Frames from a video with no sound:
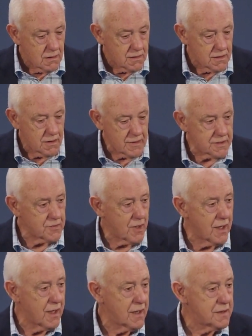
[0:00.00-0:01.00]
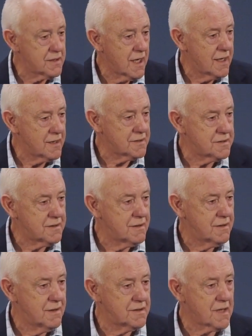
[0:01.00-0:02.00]
so that's why I say
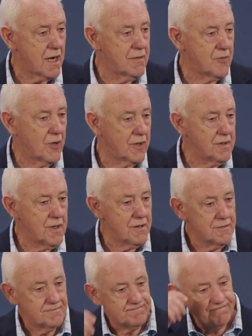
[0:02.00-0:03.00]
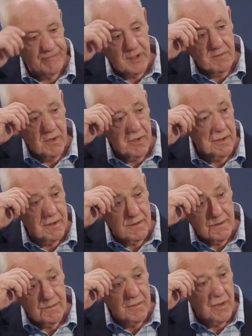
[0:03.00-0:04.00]
it's homework, you know. You
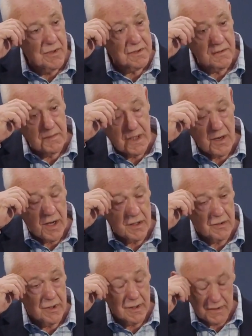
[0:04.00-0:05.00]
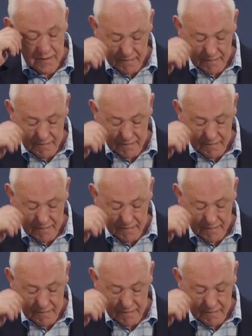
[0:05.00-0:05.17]
burn some midnight oil.